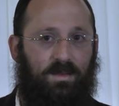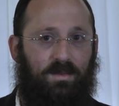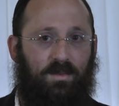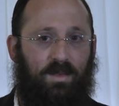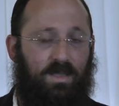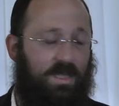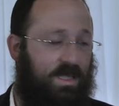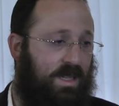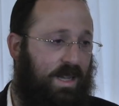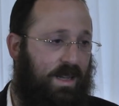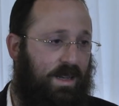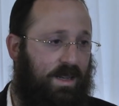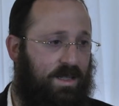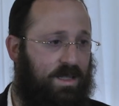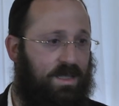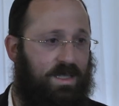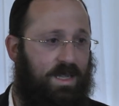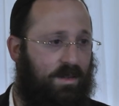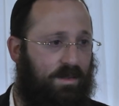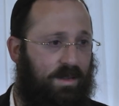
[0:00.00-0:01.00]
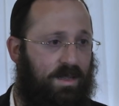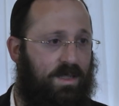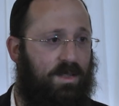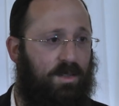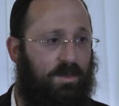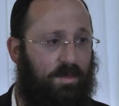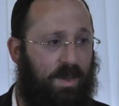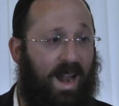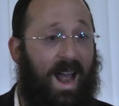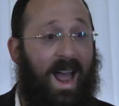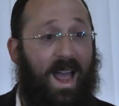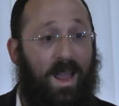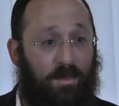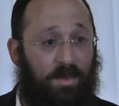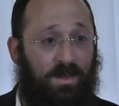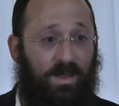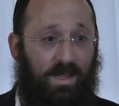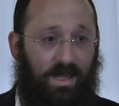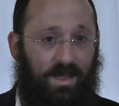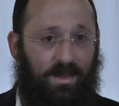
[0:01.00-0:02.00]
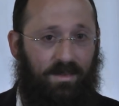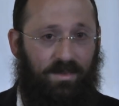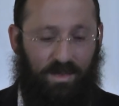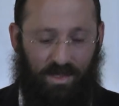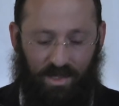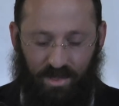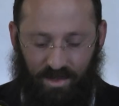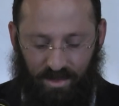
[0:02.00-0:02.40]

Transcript: which is not necessarily so, but I believed